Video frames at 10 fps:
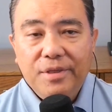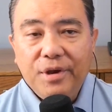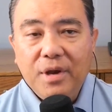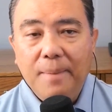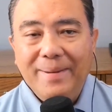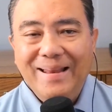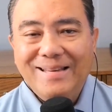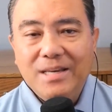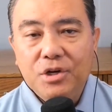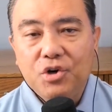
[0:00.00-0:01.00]
the
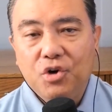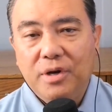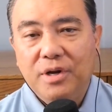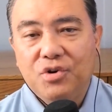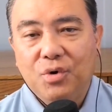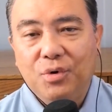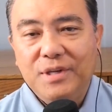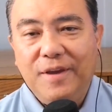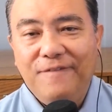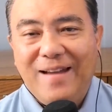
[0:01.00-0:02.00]
company's internal
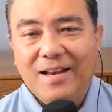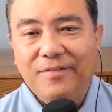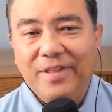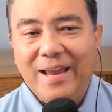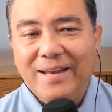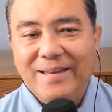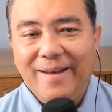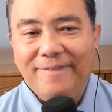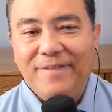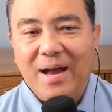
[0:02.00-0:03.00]
controls effectively
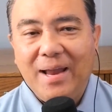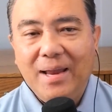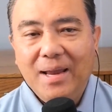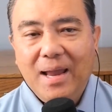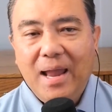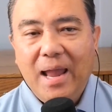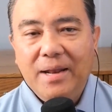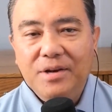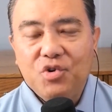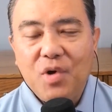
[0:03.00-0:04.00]
identify
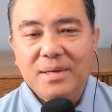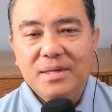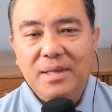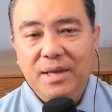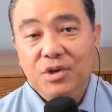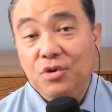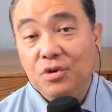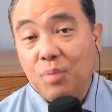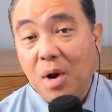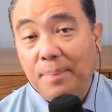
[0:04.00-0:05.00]
and address the
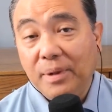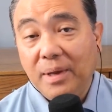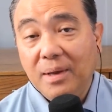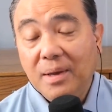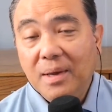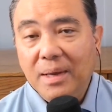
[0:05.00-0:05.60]
issues promptly.